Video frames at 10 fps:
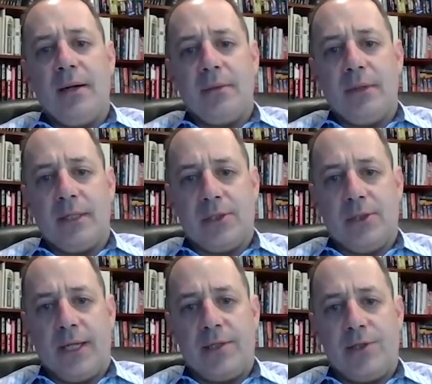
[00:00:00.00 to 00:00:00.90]
Let's
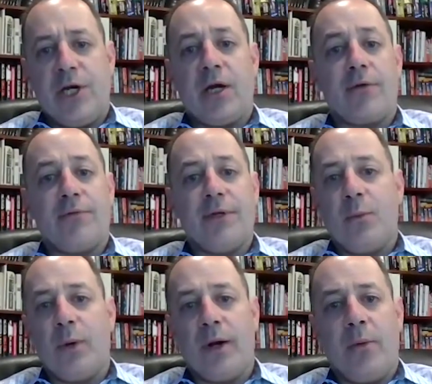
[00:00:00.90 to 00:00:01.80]
look at geographies
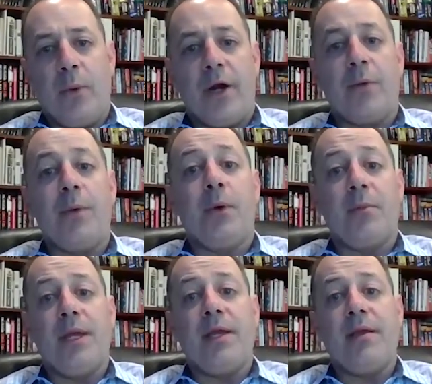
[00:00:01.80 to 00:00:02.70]
and where do we want
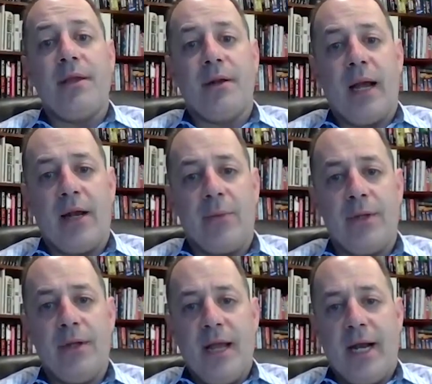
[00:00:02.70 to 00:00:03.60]
to be? How
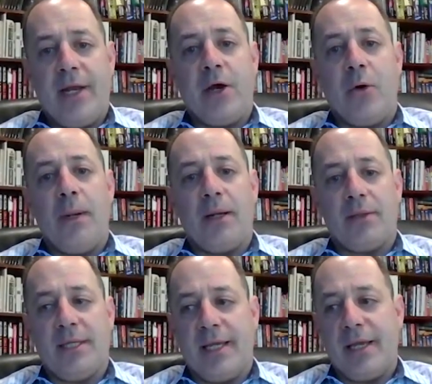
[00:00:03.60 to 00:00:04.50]
do you go about
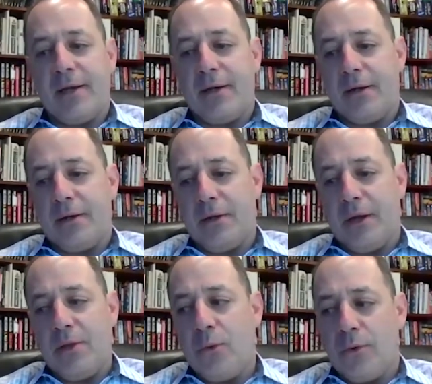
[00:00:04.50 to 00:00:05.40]
taking
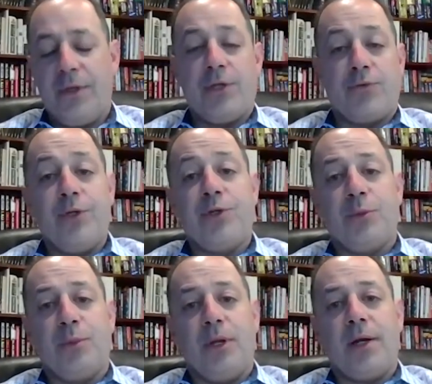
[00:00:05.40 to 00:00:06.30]
a Northeast
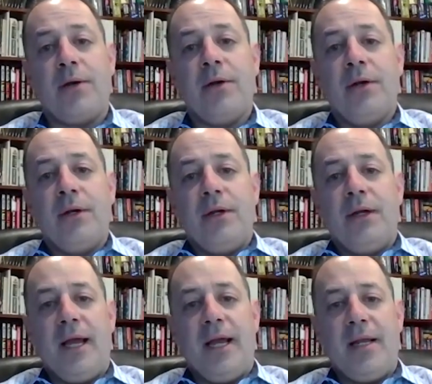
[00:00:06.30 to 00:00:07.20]
regional player
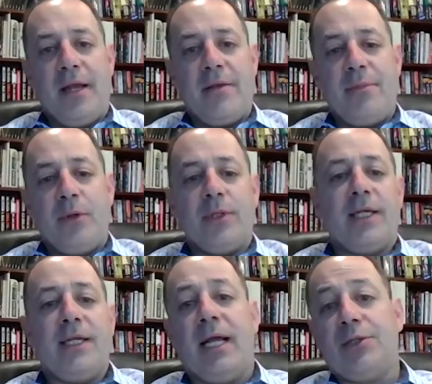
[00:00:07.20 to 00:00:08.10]
and building
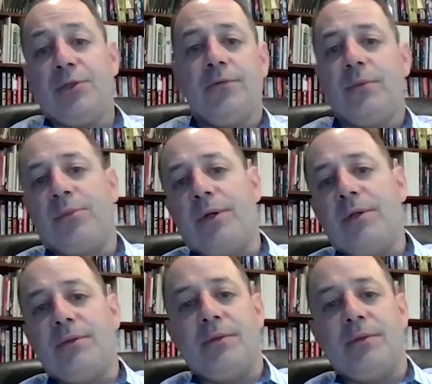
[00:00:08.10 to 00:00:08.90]
a national footprint?